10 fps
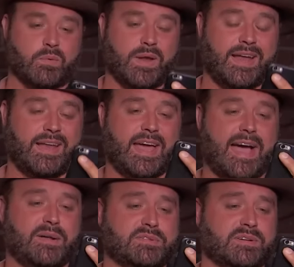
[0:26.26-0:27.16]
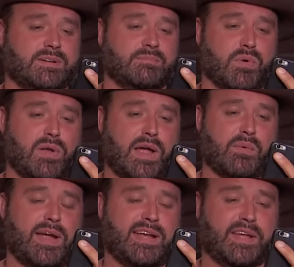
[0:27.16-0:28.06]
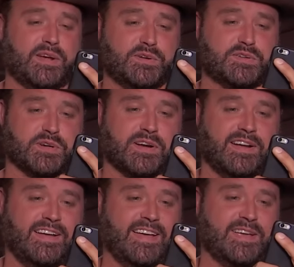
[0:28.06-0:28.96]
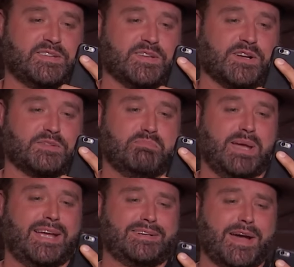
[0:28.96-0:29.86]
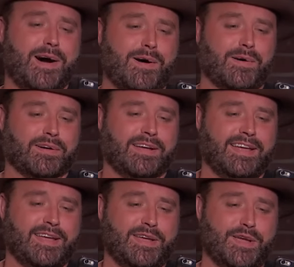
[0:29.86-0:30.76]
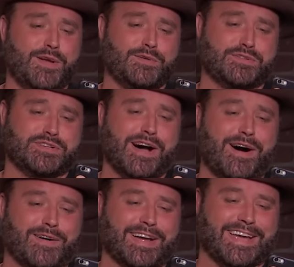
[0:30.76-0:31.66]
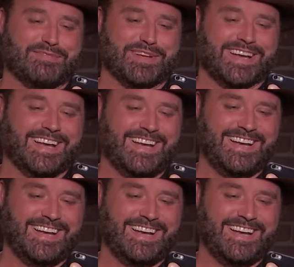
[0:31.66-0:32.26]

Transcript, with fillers: Randy Houser? More like Randy Hoosier. He s***s big dong. Huge dong, even.